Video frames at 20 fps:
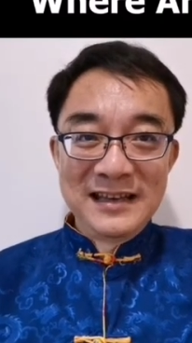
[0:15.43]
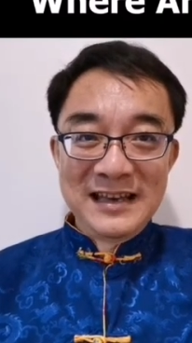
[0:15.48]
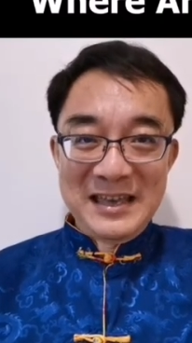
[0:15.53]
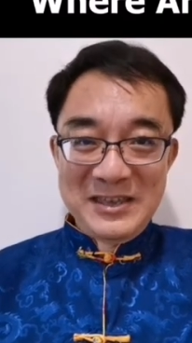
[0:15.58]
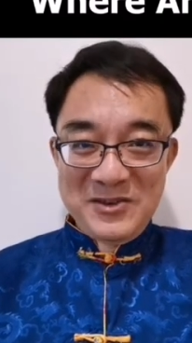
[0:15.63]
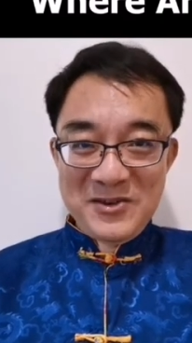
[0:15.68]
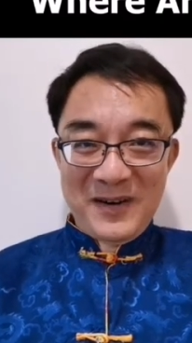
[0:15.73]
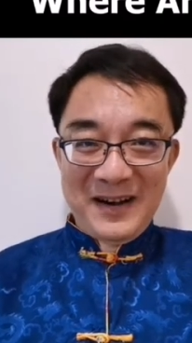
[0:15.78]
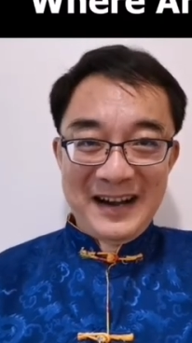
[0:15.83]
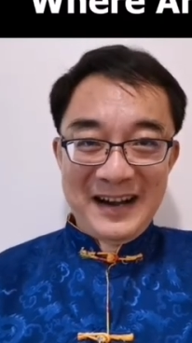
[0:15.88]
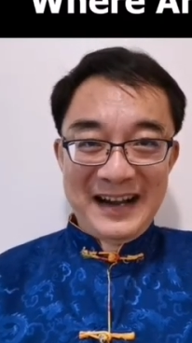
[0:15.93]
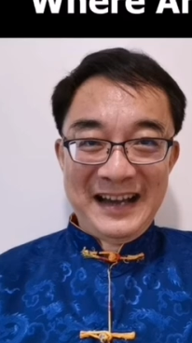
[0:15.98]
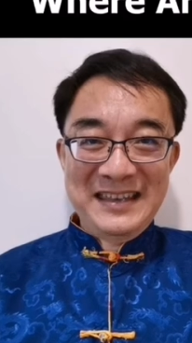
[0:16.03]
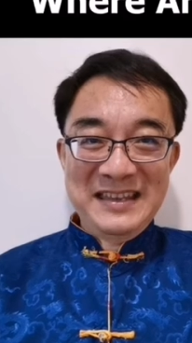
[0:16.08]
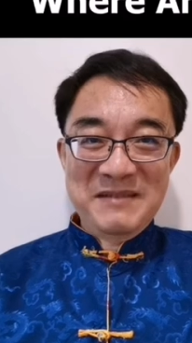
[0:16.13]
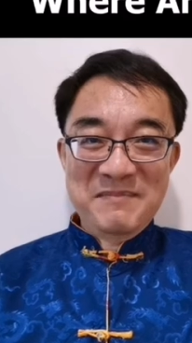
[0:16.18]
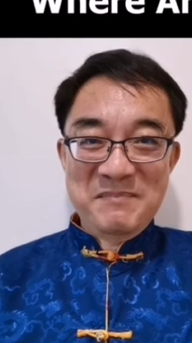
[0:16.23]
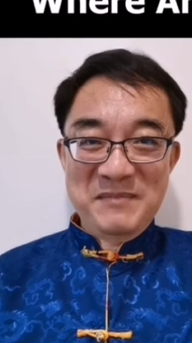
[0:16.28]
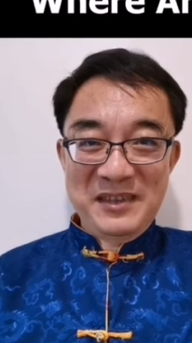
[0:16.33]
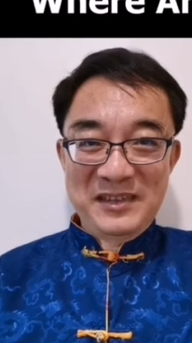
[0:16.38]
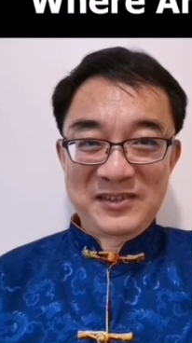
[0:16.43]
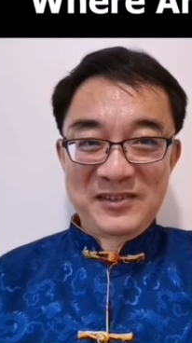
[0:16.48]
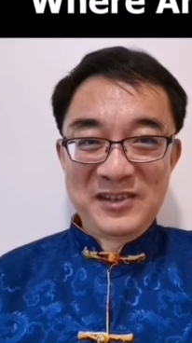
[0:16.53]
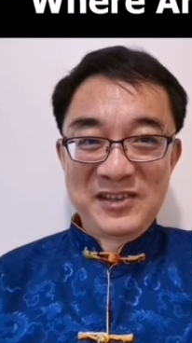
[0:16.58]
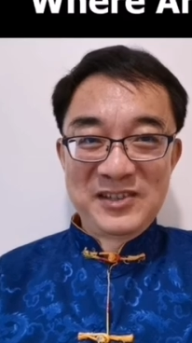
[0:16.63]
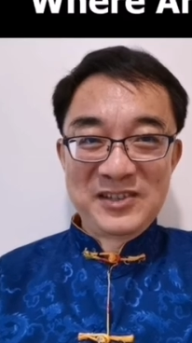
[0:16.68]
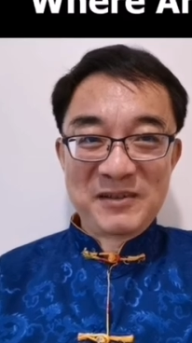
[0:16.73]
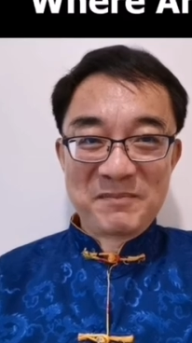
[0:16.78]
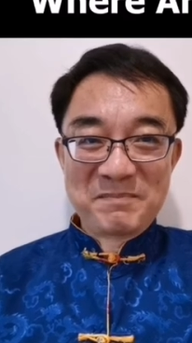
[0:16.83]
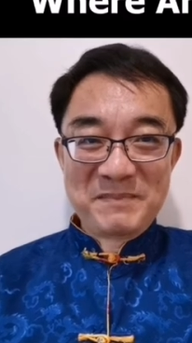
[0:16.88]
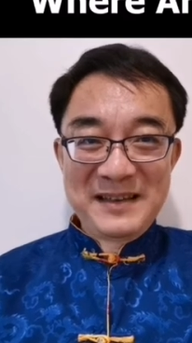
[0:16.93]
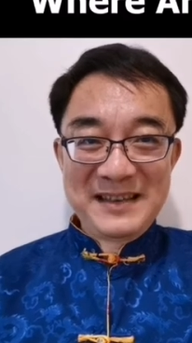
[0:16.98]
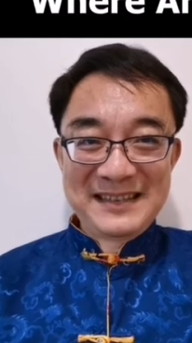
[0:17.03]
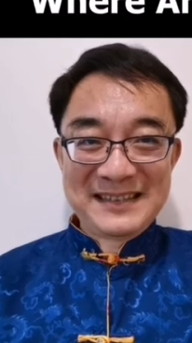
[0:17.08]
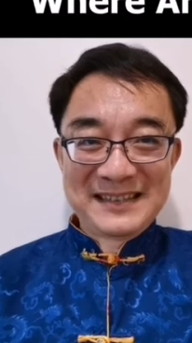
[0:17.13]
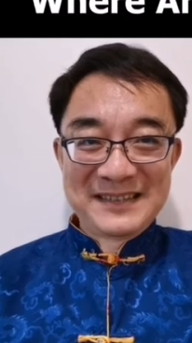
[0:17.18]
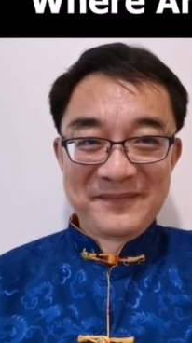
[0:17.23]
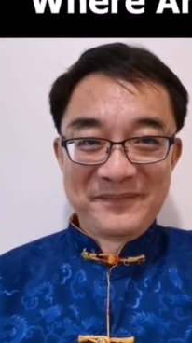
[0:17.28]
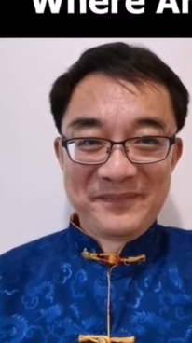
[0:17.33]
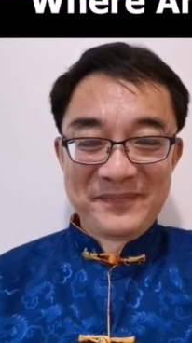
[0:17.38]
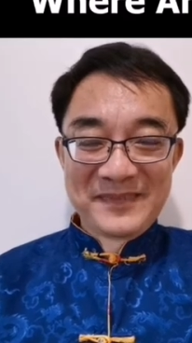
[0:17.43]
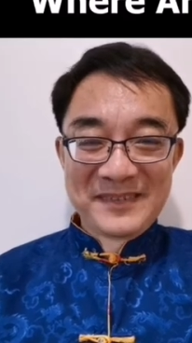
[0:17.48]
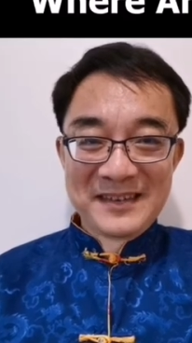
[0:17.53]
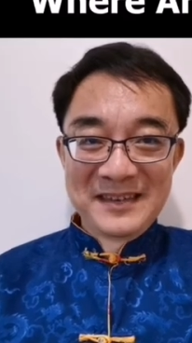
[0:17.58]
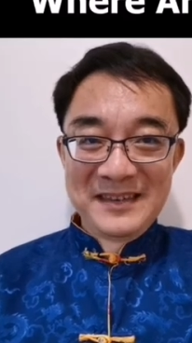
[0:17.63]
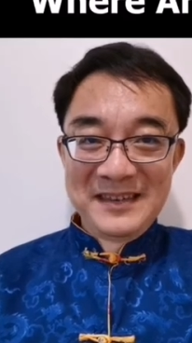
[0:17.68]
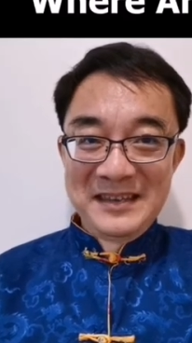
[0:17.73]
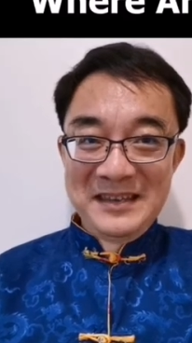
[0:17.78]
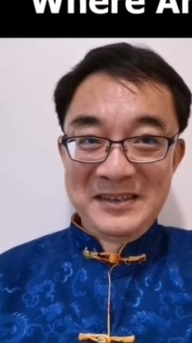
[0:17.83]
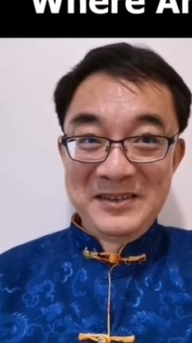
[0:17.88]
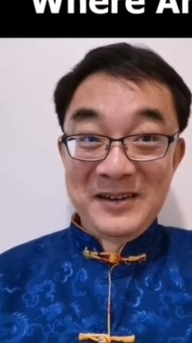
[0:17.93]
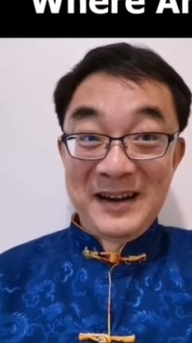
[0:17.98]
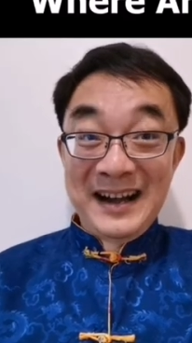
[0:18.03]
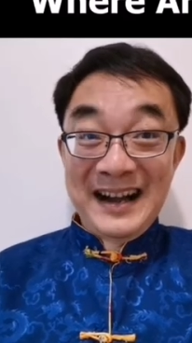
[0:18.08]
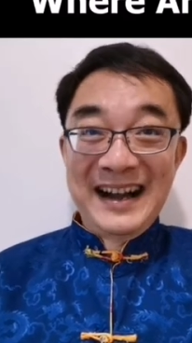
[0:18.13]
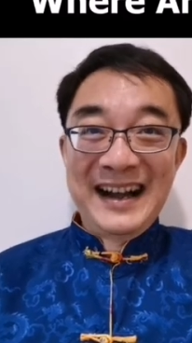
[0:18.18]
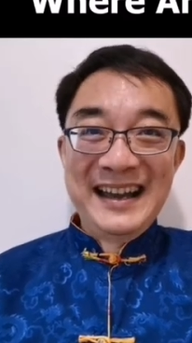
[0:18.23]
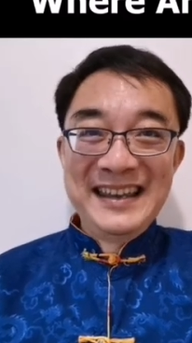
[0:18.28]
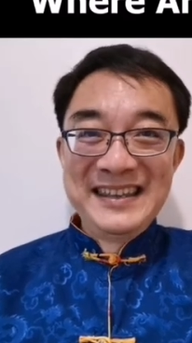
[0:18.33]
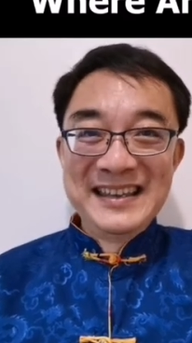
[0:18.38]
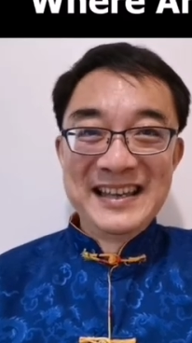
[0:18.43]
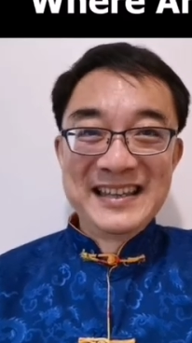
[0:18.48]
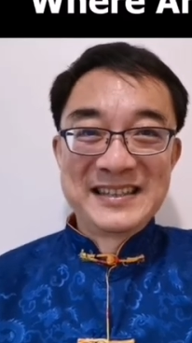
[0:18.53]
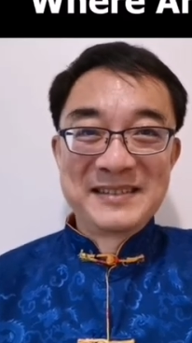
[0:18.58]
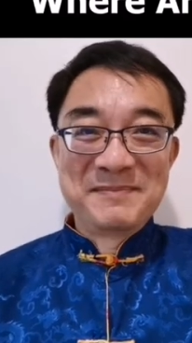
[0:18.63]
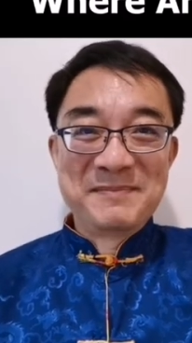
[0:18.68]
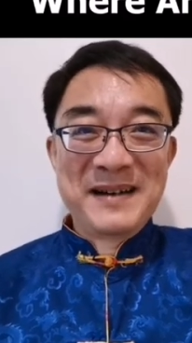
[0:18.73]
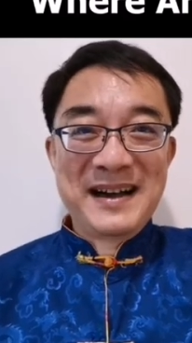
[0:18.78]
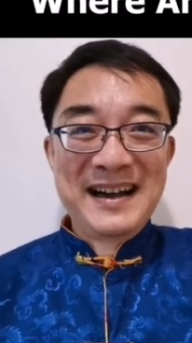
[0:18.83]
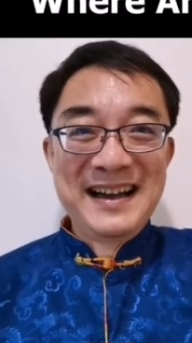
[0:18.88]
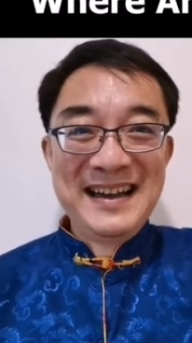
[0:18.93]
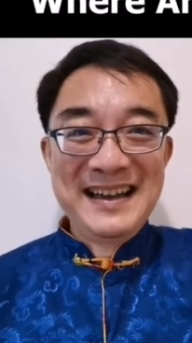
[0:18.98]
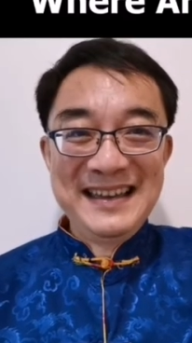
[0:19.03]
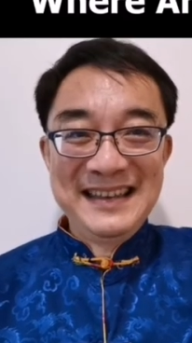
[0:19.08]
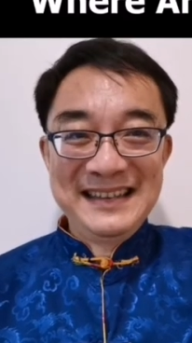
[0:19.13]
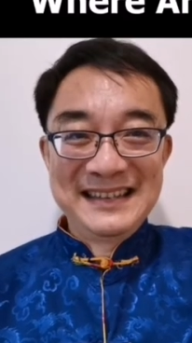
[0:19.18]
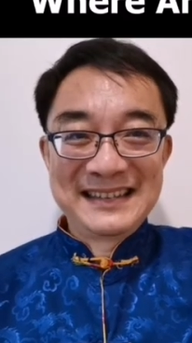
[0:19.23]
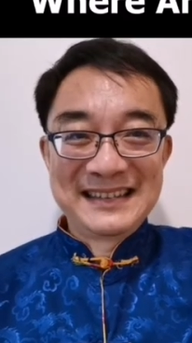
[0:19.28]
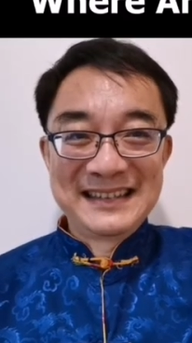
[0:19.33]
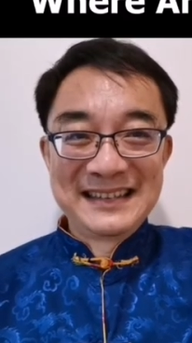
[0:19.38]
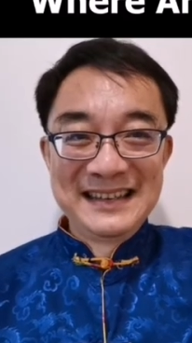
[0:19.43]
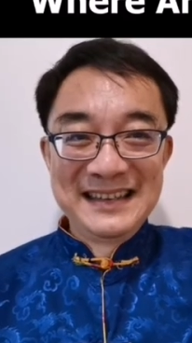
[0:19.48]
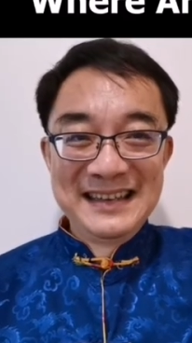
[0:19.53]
your hired mystery shoppers, your hired spies,